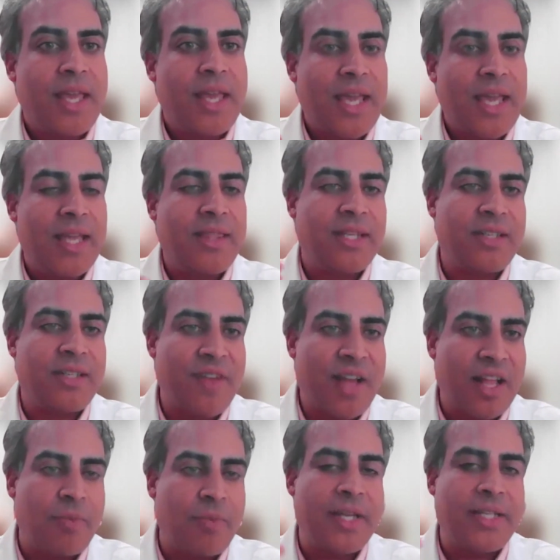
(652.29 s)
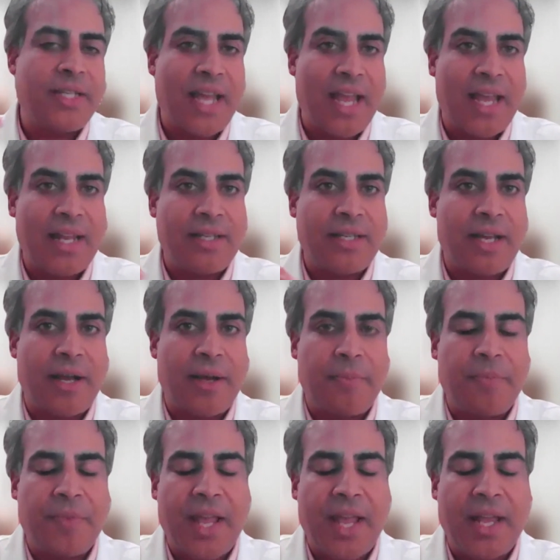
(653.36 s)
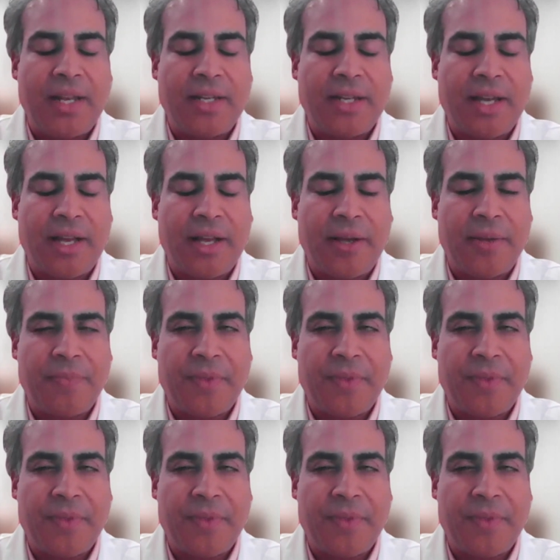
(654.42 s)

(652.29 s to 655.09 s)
in the development and the